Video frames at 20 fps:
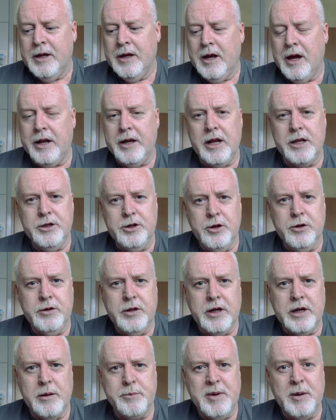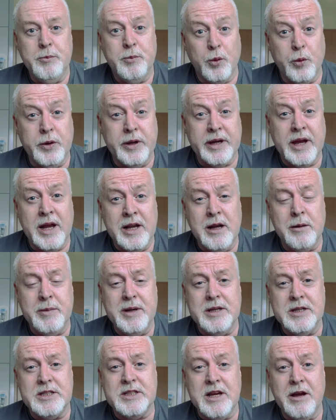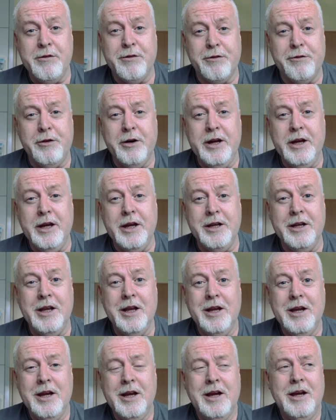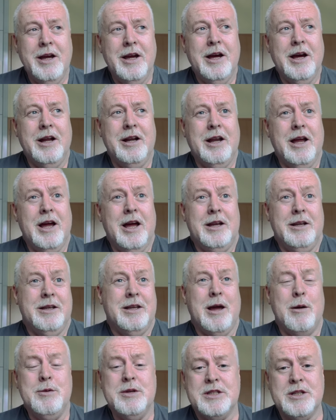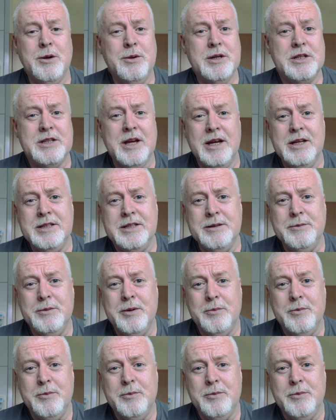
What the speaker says: And I knew that I'd been born again. I'd been set free. And I was so excited.